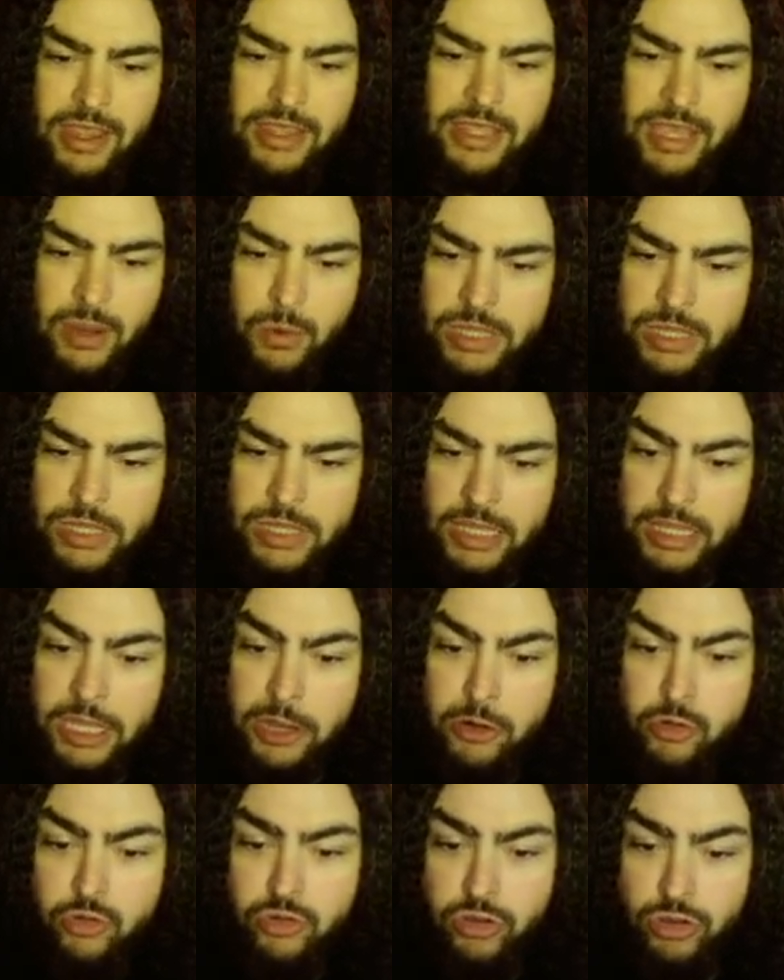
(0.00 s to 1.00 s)
It was this
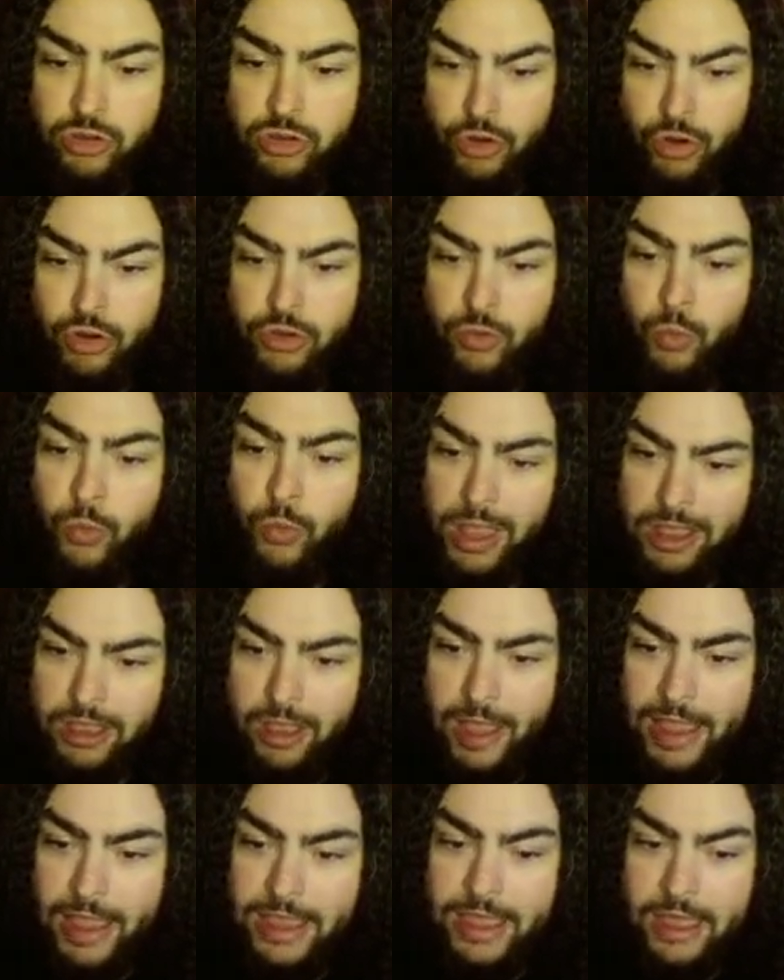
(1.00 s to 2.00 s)
huge surge of red
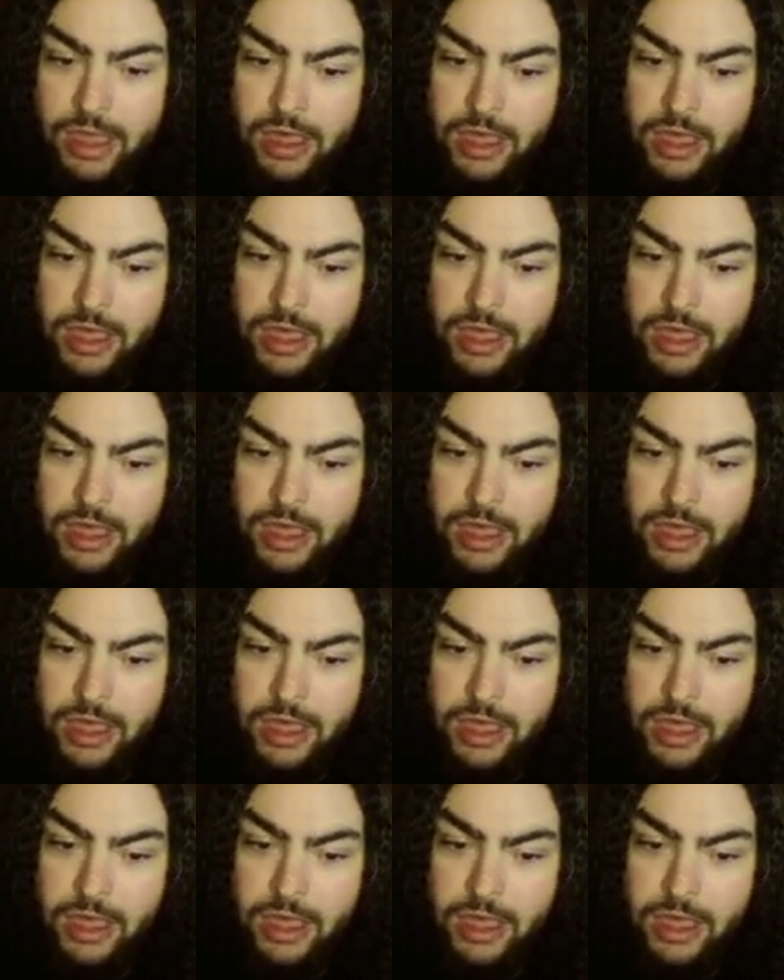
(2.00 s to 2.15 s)
light,